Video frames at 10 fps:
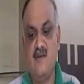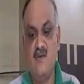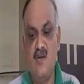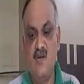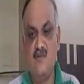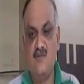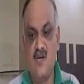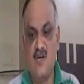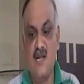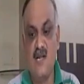the golden
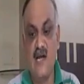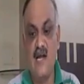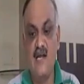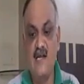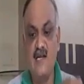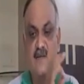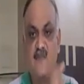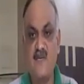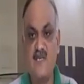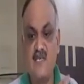word.
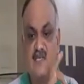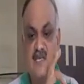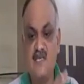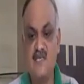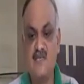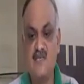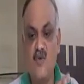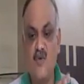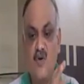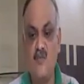90%
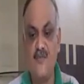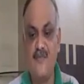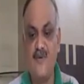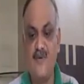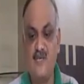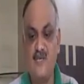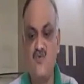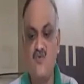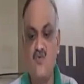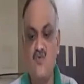successful homeopaths
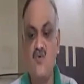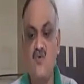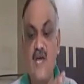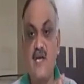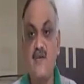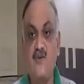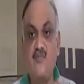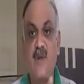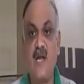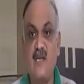have good
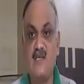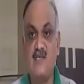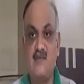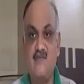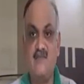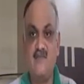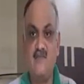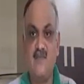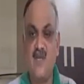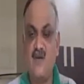acute practice.
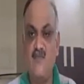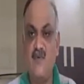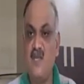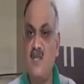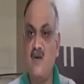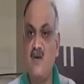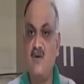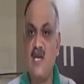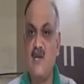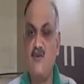
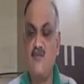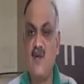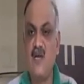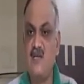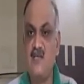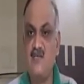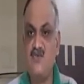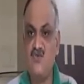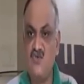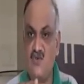Without acute
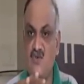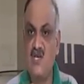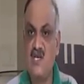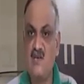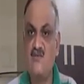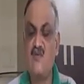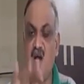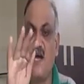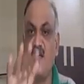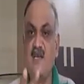practice, you do not
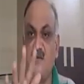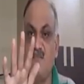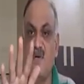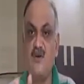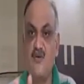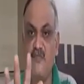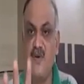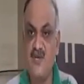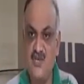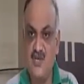have high number
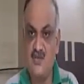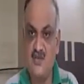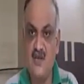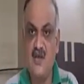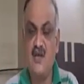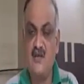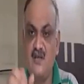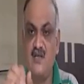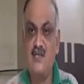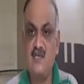of patients.
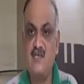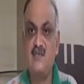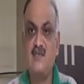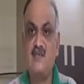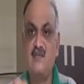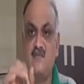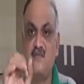This is,